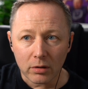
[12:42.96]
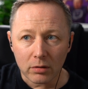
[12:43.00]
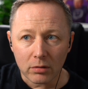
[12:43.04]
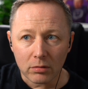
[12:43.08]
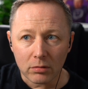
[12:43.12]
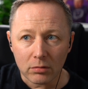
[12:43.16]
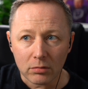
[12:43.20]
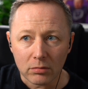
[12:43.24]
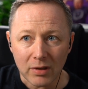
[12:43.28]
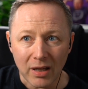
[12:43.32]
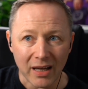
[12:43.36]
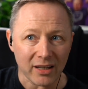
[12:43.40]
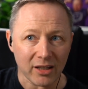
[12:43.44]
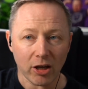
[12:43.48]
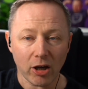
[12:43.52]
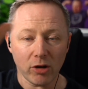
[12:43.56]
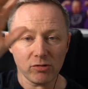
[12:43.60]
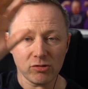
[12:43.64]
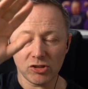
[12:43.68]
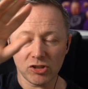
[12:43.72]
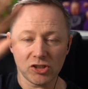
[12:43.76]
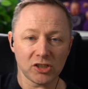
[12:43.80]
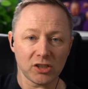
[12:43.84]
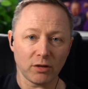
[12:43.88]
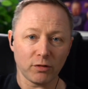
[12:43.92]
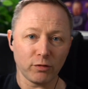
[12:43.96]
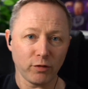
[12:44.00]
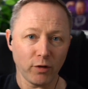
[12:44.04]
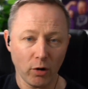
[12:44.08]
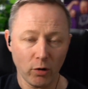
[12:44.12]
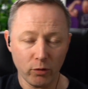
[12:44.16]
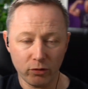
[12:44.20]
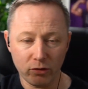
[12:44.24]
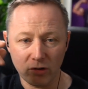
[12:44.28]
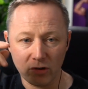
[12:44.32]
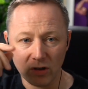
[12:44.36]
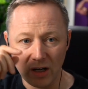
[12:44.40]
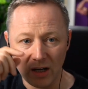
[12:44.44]
that counts as your fall
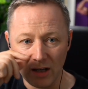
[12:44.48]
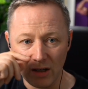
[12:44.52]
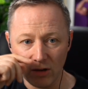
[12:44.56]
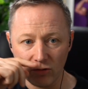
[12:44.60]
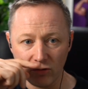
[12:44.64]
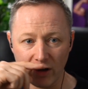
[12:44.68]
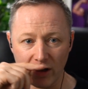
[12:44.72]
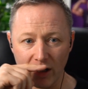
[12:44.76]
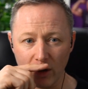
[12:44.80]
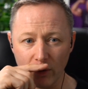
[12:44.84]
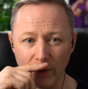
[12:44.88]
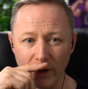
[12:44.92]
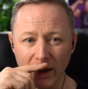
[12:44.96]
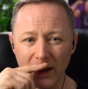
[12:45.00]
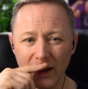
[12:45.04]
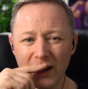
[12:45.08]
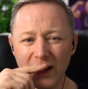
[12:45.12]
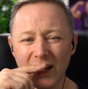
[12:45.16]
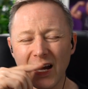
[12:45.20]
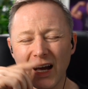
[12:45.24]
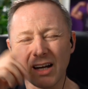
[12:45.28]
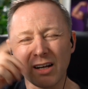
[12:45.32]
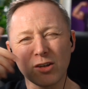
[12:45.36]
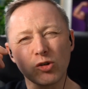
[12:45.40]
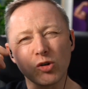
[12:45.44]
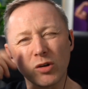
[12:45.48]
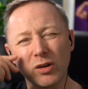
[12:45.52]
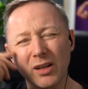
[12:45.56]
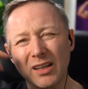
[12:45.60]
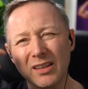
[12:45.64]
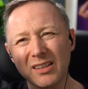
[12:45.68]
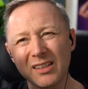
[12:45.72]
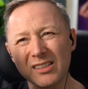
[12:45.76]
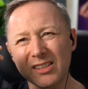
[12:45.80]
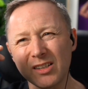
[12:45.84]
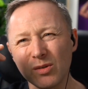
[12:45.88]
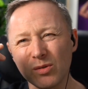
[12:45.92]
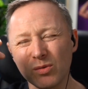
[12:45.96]
three right away. And I thought that
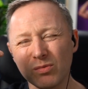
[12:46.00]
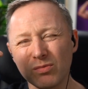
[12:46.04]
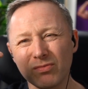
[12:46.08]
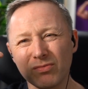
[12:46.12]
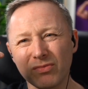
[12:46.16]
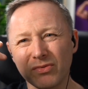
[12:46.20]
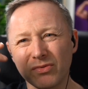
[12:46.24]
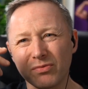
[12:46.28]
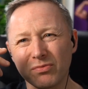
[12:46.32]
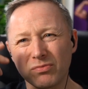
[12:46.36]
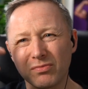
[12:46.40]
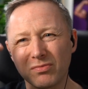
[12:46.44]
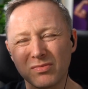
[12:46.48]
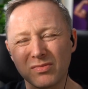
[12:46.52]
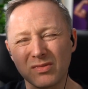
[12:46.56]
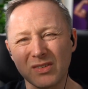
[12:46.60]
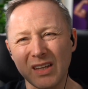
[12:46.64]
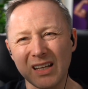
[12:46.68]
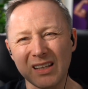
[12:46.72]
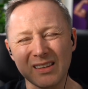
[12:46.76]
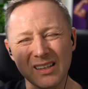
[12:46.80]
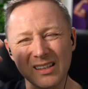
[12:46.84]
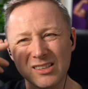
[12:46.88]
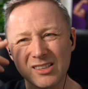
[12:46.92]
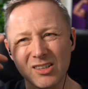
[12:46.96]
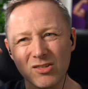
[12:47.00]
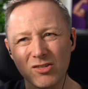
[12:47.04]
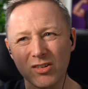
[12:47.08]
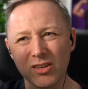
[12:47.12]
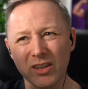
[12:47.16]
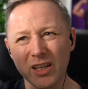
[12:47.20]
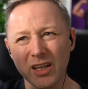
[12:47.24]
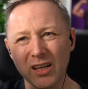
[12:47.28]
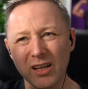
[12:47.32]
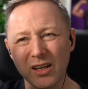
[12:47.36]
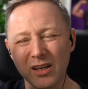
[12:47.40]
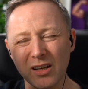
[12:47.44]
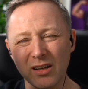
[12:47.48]
doesn't that doesn't
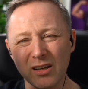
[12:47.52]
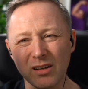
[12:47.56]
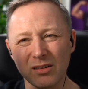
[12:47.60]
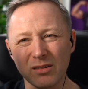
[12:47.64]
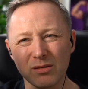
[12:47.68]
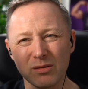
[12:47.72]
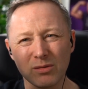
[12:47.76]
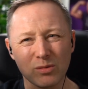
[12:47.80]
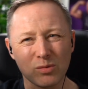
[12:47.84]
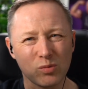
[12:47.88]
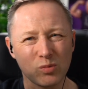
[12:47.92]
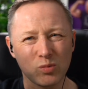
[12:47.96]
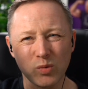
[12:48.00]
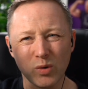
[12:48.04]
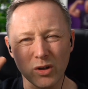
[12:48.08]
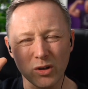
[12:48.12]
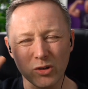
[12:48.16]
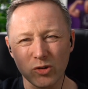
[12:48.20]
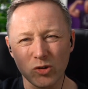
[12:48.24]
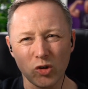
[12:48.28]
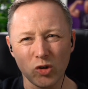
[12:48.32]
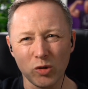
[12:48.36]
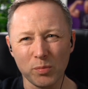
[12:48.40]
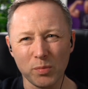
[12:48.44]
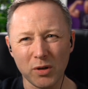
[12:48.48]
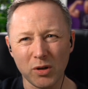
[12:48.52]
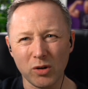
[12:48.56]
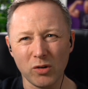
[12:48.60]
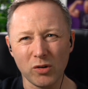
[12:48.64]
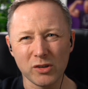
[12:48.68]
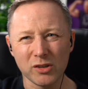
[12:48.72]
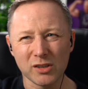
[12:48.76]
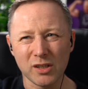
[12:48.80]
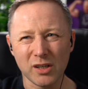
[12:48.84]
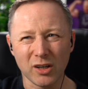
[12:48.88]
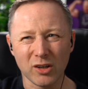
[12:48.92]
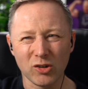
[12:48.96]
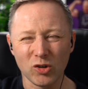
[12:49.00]
really worth it
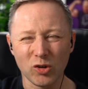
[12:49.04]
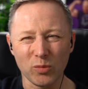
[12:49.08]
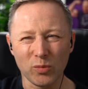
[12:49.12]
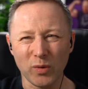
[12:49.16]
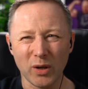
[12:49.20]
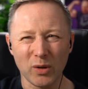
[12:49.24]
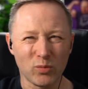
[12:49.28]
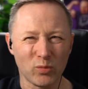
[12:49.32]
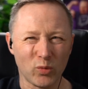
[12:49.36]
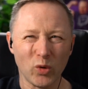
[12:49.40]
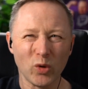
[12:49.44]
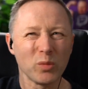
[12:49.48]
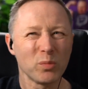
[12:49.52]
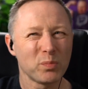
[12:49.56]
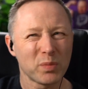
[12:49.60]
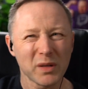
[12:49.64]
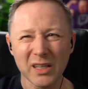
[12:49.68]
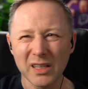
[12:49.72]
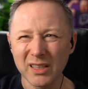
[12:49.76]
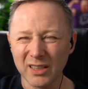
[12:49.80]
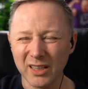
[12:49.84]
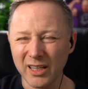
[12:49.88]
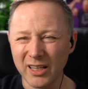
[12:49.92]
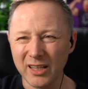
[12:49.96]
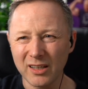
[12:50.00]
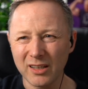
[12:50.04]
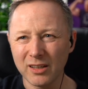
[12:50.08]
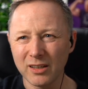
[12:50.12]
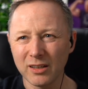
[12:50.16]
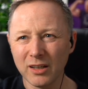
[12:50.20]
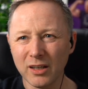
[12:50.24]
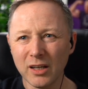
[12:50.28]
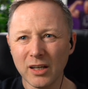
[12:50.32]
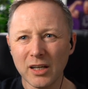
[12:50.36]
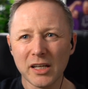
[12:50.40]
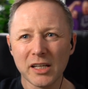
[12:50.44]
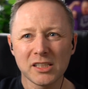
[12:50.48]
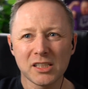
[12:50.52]
because a group one would be like
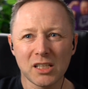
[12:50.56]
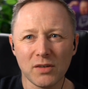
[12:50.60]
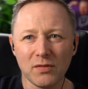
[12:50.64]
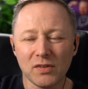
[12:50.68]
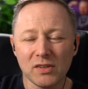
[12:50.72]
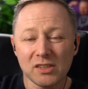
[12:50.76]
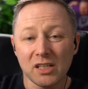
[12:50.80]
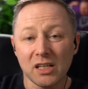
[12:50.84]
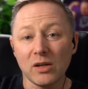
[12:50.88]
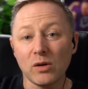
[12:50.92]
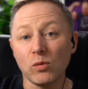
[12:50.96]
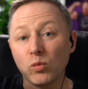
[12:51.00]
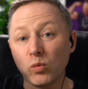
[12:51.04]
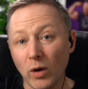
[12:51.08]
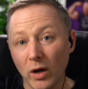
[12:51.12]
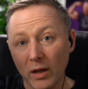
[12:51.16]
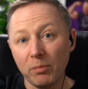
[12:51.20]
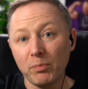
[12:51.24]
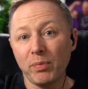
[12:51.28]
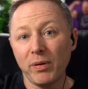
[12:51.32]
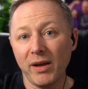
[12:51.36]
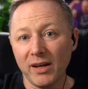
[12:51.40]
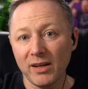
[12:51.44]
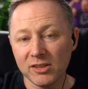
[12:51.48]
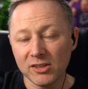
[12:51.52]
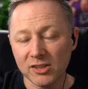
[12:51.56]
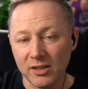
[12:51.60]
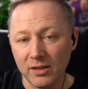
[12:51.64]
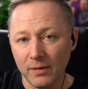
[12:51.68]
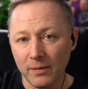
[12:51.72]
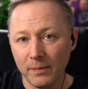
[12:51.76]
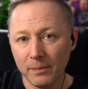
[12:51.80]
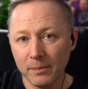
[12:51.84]
see if it's like one person.